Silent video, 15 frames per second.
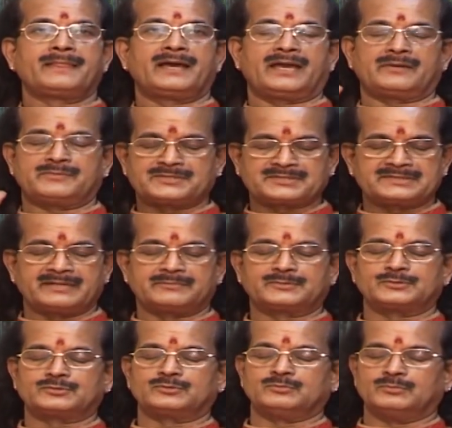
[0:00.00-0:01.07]
I wish them to
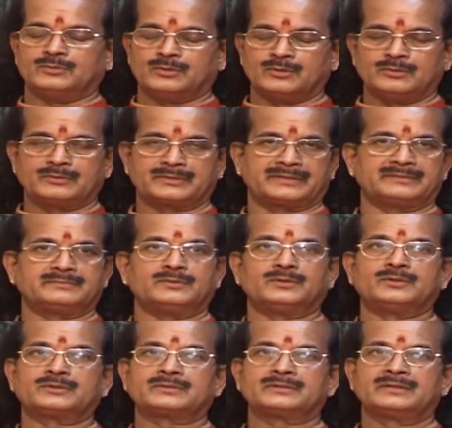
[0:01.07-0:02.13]
do more and
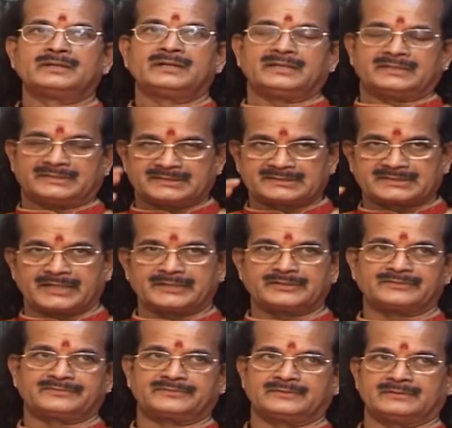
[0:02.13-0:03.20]
more this kind
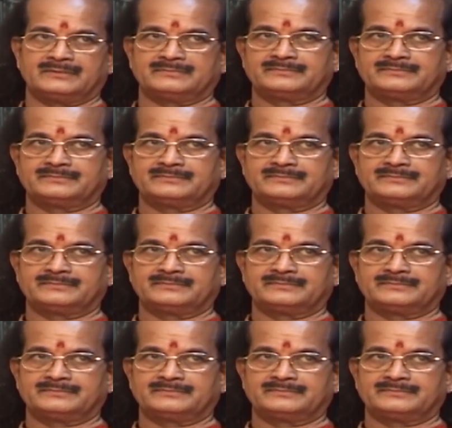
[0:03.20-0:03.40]
of uh,